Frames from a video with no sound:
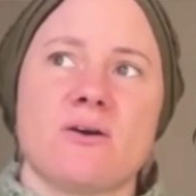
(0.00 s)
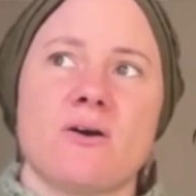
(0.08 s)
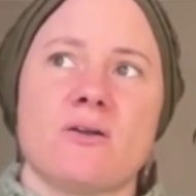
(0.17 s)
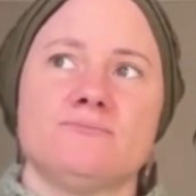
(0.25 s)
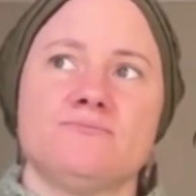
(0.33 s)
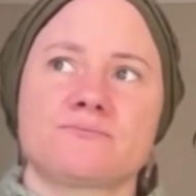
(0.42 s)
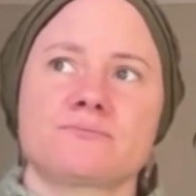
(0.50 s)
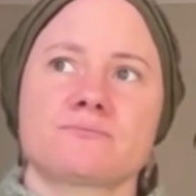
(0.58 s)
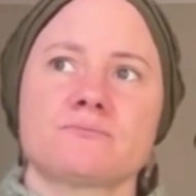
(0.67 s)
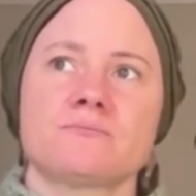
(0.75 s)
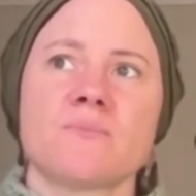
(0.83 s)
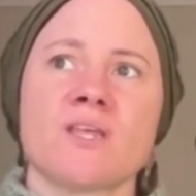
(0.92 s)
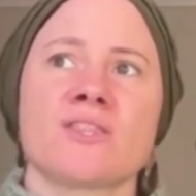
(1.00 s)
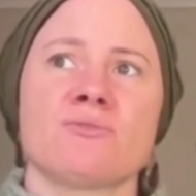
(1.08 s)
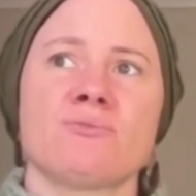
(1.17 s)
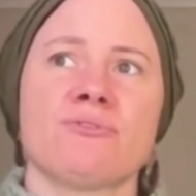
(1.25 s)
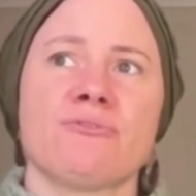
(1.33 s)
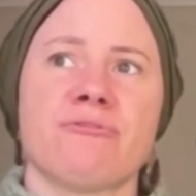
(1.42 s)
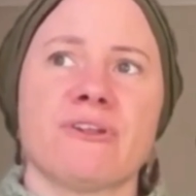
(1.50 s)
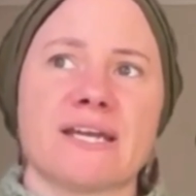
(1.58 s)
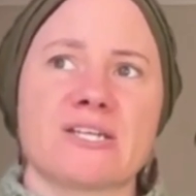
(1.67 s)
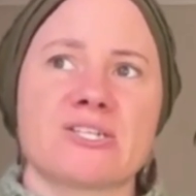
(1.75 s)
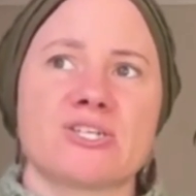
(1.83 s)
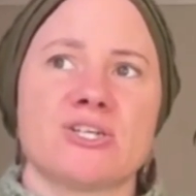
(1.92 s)
on the
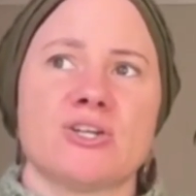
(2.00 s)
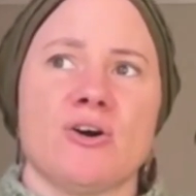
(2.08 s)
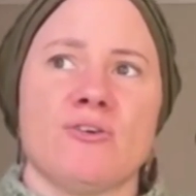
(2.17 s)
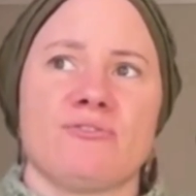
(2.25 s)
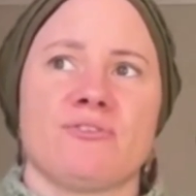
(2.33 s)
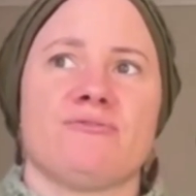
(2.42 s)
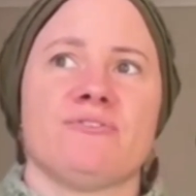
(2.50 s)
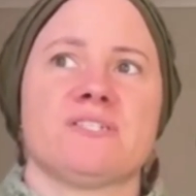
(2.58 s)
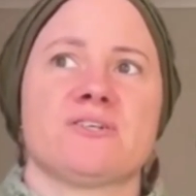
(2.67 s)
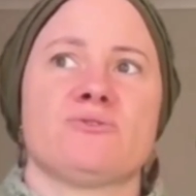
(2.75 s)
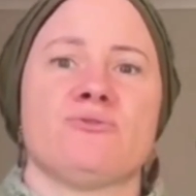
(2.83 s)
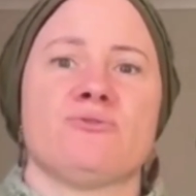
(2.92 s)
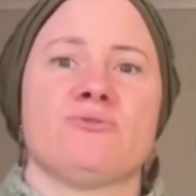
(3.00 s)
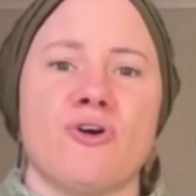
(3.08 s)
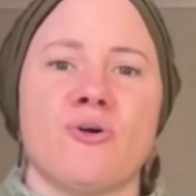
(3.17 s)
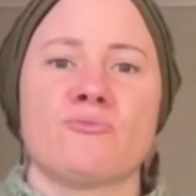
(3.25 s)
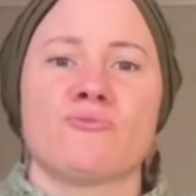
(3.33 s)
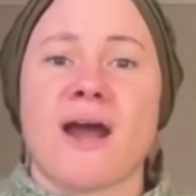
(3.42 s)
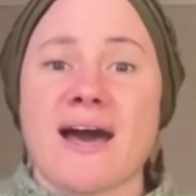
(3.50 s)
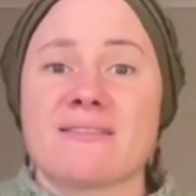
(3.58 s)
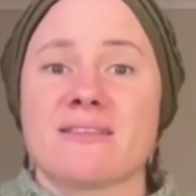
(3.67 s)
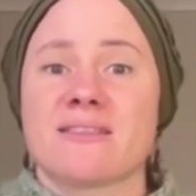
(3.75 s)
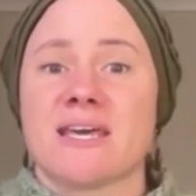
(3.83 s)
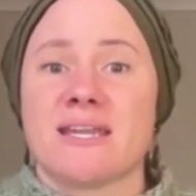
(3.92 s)
reflection of the physical form
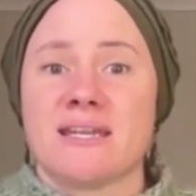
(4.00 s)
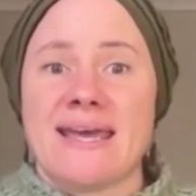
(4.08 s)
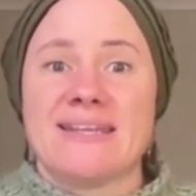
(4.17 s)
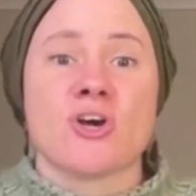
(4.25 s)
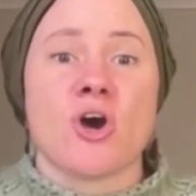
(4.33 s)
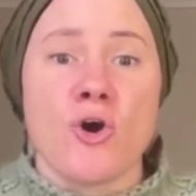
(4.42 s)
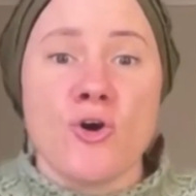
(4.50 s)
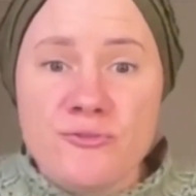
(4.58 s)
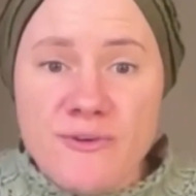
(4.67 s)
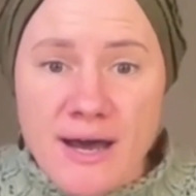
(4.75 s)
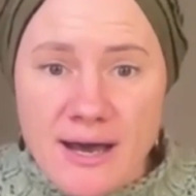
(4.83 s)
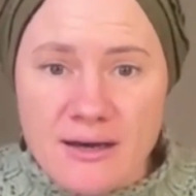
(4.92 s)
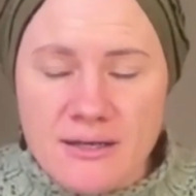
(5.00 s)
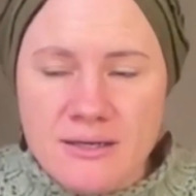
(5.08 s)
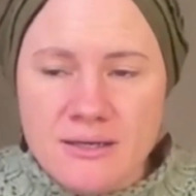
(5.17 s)
rather than over